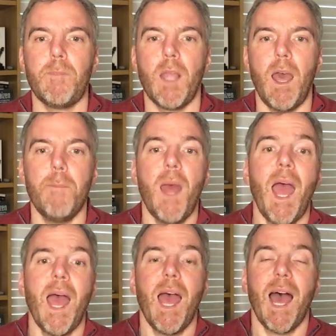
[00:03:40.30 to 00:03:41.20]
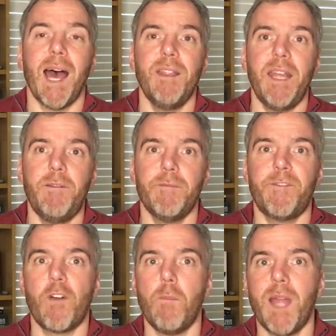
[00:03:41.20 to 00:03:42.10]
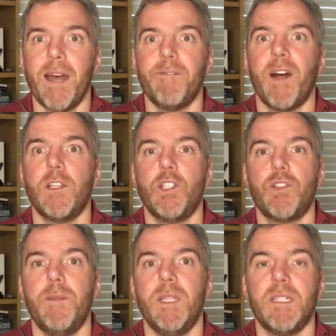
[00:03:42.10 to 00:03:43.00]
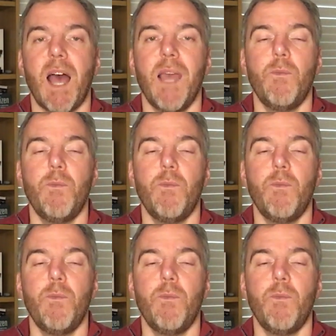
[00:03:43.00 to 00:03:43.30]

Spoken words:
And then from that value stream design,